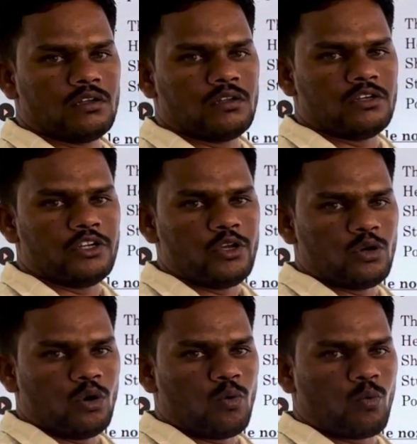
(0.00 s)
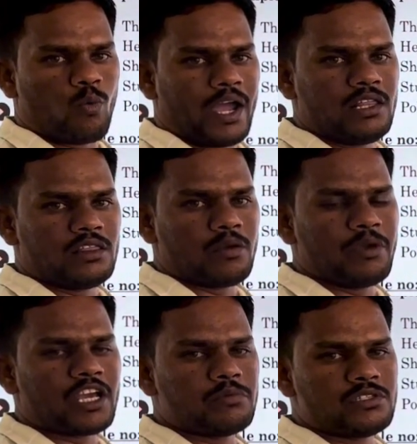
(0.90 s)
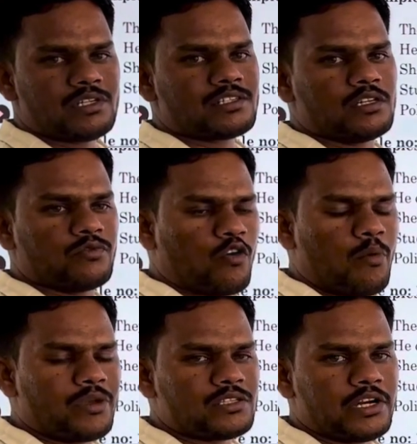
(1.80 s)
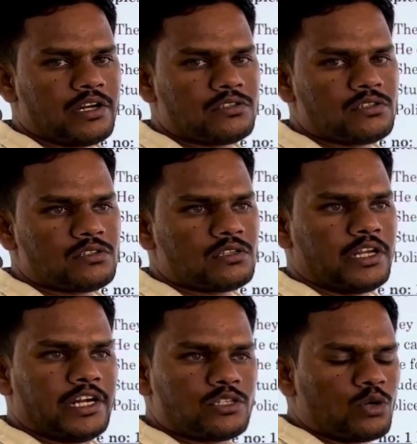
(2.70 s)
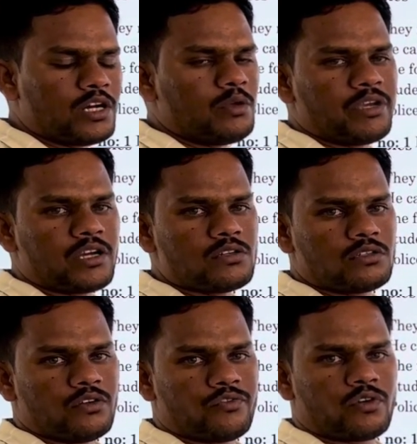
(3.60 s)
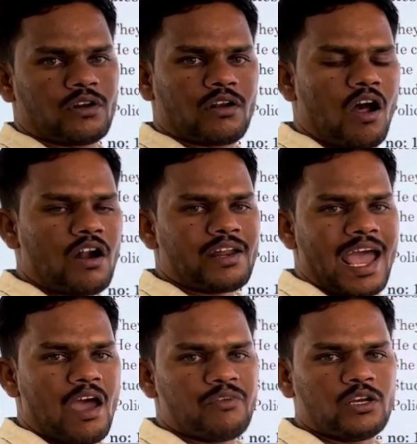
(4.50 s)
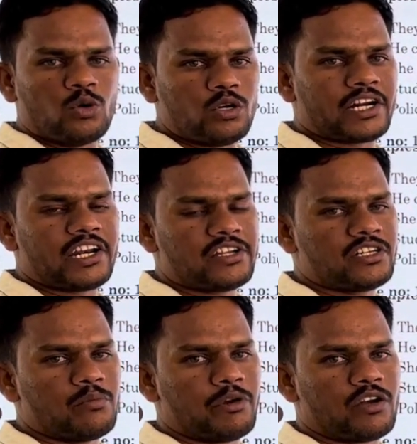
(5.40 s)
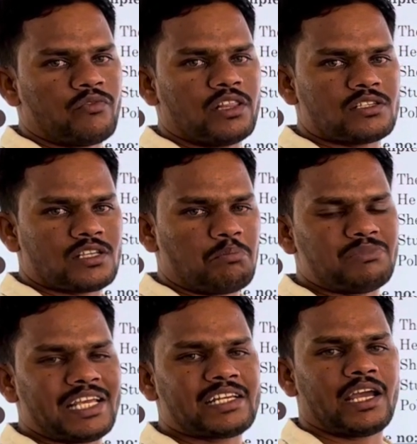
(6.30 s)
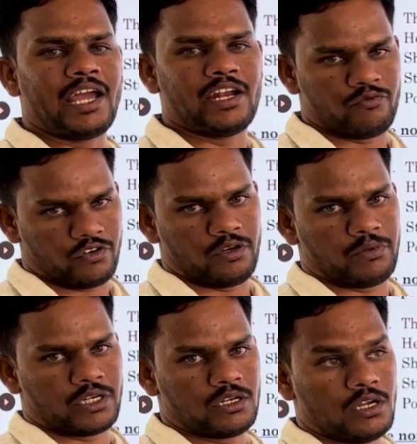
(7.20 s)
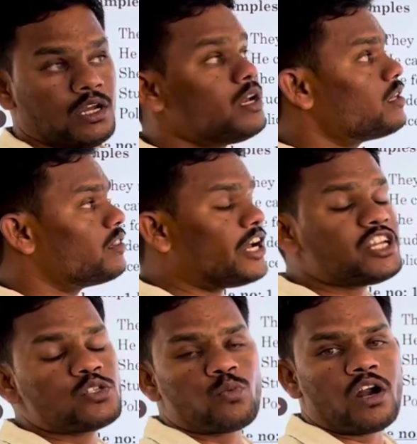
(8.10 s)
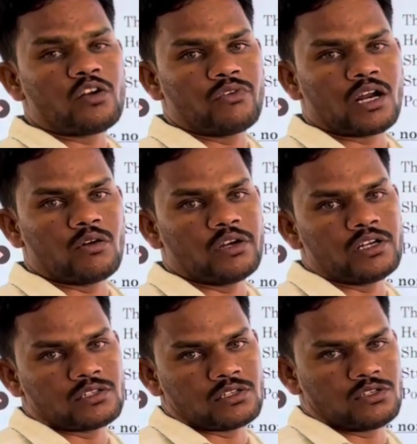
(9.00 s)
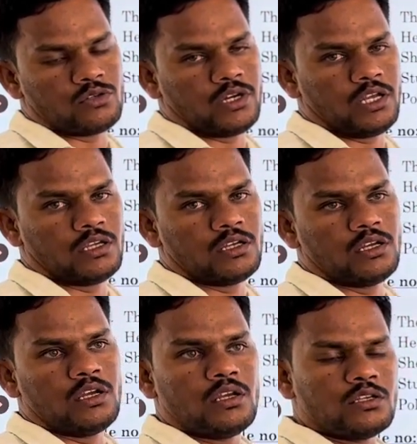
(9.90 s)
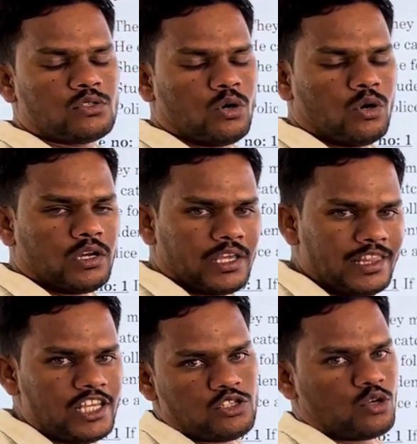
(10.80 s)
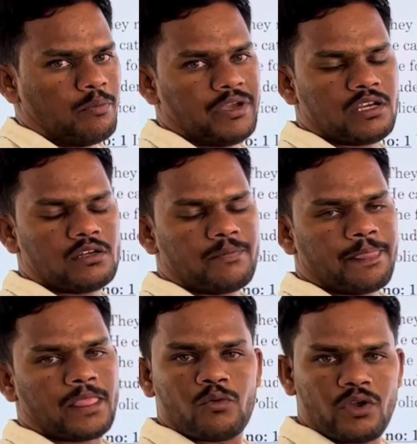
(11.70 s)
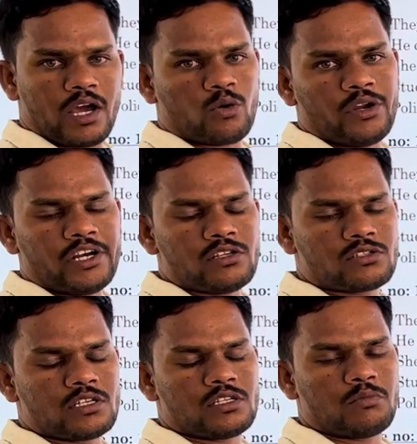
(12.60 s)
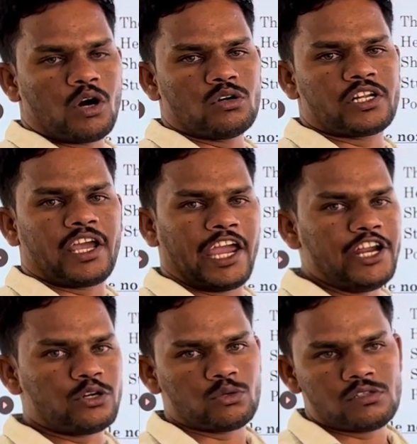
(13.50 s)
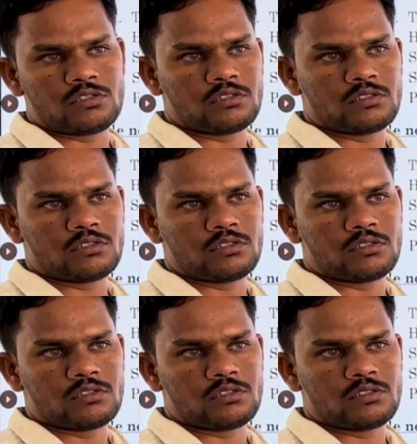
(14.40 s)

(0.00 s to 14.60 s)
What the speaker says: Do you know why they make mistakes in forming sentences? It's only because of not having good relation between the subject and verb. That is what we are going to discuss today. So in this topic, we are going to discuss about 8 rules.